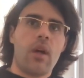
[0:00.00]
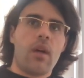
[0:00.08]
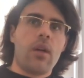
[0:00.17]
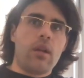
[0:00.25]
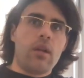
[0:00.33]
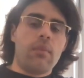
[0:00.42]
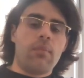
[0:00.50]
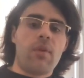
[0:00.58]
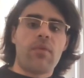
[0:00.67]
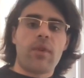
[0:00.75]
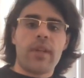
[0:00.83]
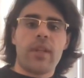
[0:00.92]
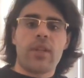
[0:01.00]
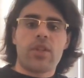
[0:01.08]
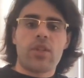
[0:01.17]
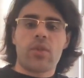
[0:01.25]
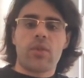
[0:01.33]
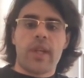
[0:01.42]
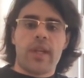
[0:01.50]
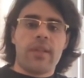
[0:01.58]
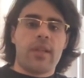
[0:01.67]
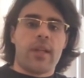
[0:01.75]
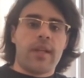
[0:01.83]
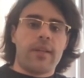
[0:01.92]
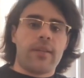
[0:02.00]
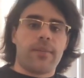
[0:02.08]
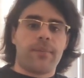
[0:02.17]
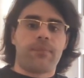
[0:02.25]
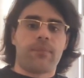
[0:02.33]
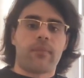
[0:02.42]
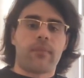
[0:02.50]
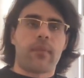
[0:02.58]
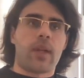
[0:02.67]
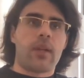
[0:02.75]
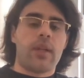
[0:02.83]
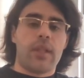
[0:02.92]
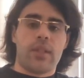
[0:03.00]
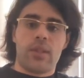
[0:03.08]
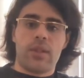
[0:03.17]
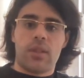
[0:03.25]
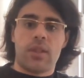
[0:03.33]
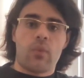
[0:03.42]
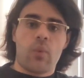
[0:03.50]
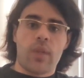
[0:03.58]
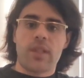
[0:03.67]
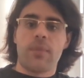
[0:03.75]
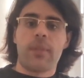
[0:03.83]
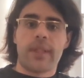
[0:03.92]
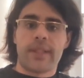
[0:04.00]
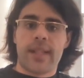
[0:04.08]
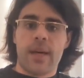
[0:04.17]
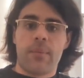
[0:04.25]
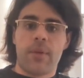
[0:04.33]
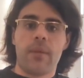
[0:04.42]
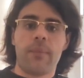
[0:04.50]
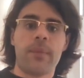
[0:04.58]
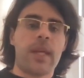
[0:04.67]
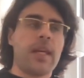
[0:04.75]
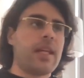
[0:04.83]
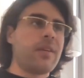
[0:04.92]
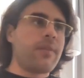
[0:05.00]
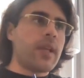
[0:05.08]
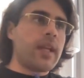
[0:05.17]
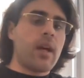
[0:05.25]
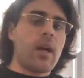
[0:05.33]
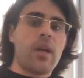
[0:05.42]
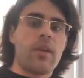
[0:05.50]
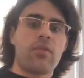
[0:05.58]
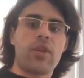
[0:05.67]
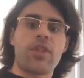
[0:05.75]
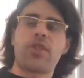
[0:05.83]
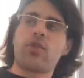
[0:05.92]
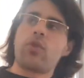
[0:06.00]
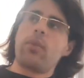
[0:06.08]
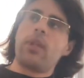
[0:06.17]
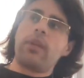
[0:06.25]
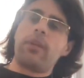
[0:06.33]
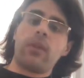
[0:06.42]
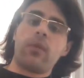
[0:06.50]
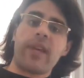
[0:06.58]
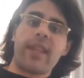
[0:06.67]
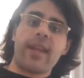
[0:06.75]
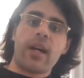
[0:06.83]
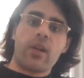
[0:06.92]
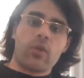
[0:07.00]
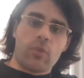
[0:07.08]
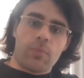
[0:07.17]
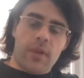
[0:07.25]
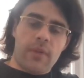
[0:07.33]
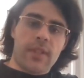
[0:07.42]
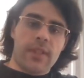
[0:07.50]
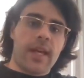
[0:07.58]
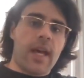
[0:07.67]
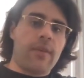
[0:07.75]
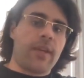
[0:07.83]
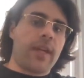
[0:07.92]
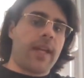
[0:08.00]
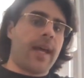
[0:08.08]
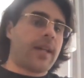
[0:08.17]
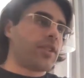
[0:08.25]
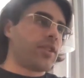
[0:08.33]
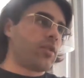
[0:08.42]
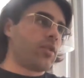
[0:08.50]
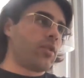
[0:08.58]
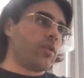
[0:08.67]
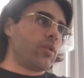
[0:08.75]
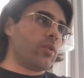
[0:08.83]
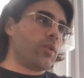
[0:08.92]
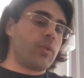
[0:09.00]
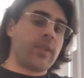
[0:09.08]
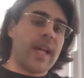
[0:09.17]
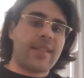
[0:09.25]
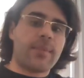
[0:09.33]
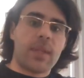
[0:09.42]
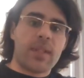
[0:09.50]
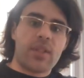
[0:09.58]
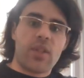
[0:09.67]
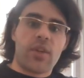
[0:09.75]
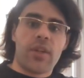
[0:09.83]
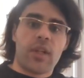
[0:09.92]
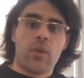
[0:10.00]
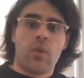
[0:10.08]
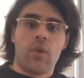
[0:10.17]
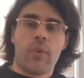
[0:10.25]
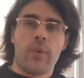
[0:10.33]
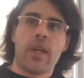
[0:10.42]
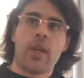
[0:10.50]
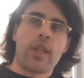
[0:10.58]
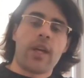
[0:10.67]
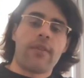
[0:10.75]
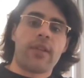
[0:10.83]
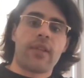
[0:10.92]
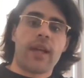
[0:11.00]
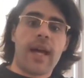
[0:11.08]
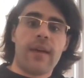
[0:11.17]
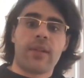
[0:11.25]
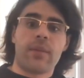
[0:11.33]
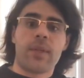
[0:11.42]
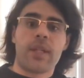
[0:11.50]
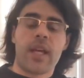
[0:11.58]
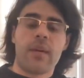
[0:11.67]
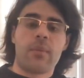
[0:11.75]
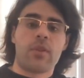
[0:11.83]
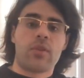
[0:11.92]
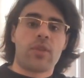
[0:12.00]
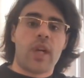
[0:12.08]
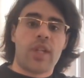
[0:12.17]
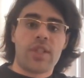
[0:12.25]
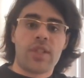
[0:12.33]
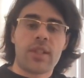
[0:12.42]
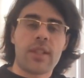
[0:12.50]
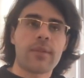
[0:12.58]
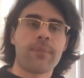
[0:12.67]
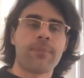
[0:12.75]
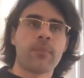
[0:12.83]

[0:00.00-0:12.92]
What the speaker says: by reading through the internet, it's just one simple example. If an AI reaches human level without previously having had access to that material or without having been able to digest it,